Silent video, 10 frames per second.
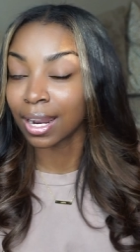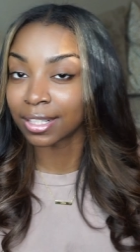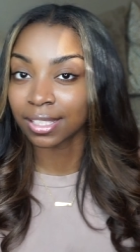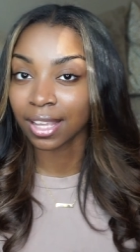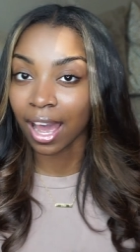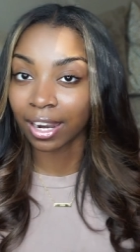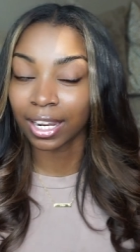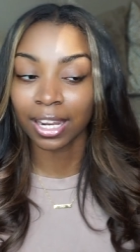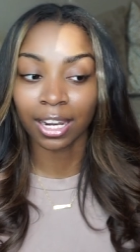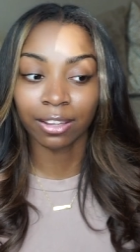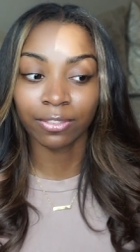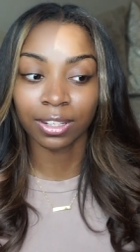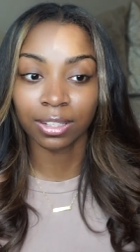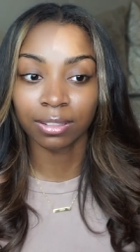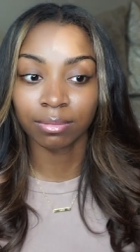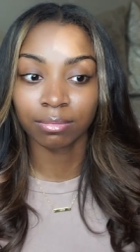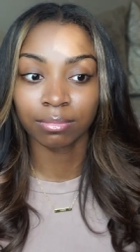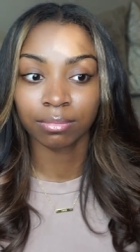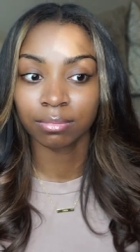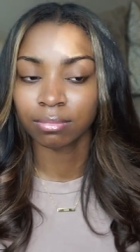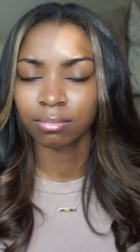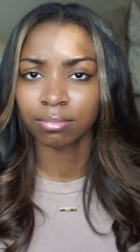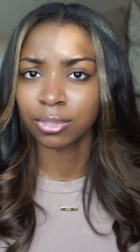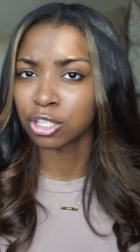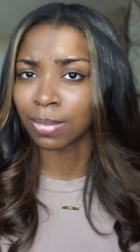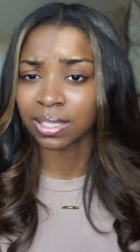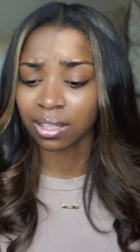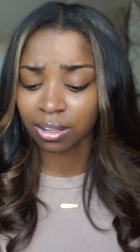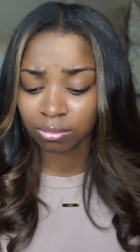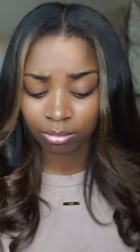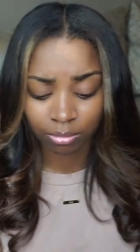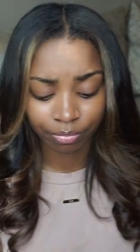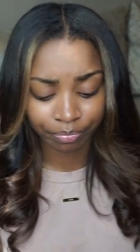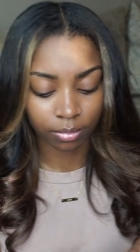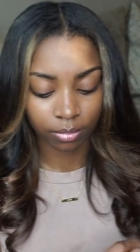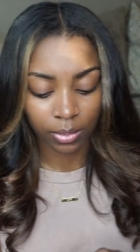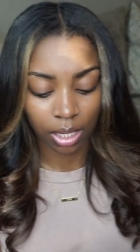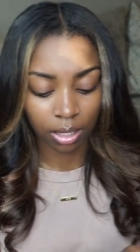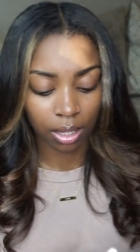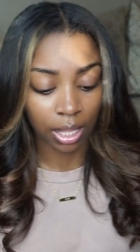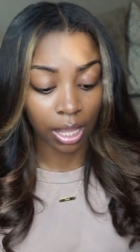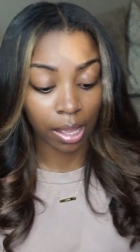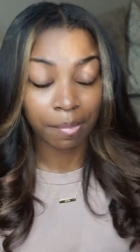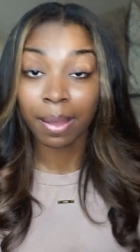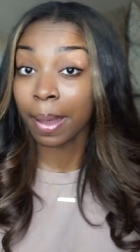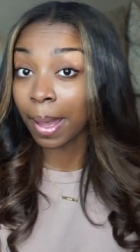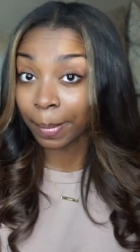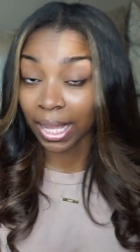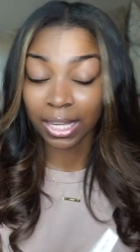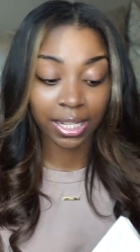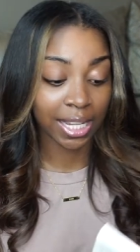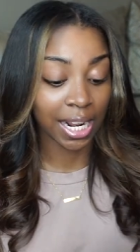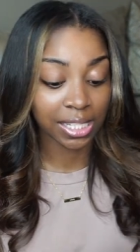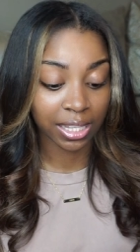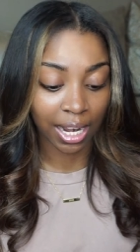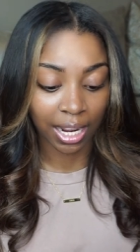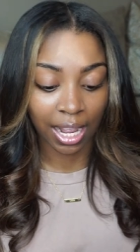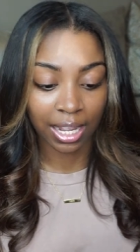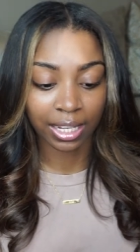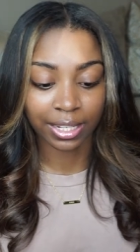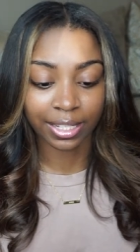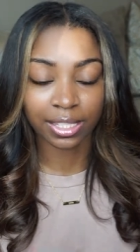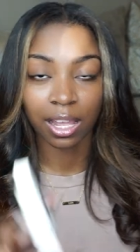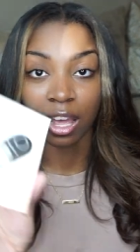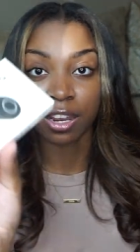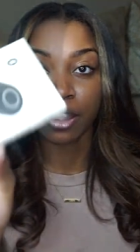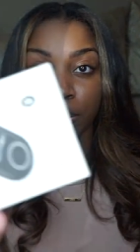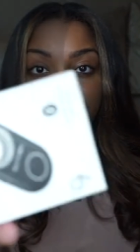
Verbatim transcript: And I just got it not even two months ago. Um, the next thing that I got is another